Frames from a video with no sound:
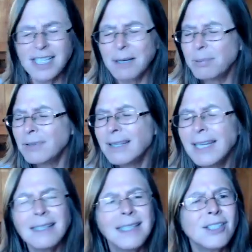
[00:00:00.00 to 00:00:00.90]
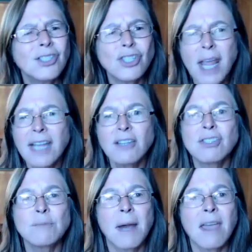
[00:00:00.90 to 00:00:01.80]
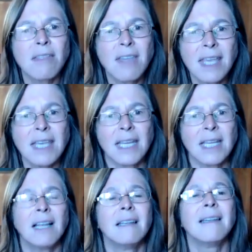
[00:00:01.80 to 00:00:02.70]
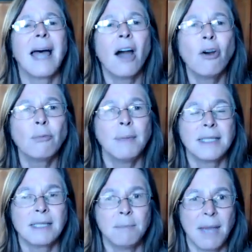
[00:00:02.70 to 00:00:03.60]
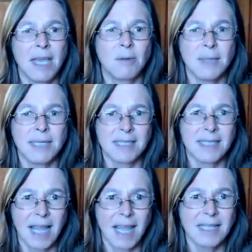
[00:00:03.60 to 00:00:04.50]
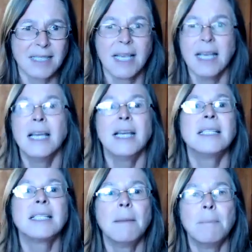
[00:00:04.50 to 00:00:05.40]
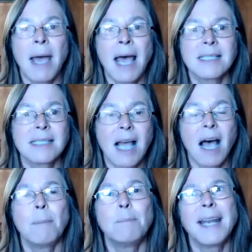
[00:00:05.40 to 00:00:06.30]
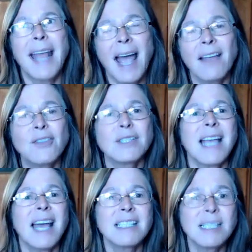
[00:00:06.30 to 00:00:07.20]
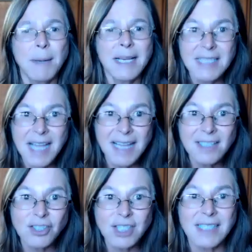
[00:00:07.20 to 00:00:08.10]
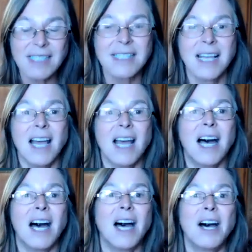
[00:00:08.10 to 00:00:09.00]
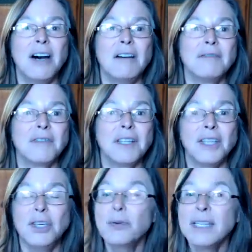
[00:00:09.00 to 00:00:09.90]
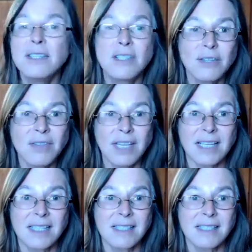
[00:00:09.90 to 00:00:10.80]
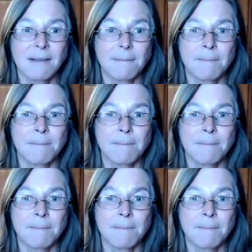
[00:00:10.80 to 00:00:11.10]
completely changed my thinking, allowed me to make mistakes, to mess up, but have those expectations of you can do this.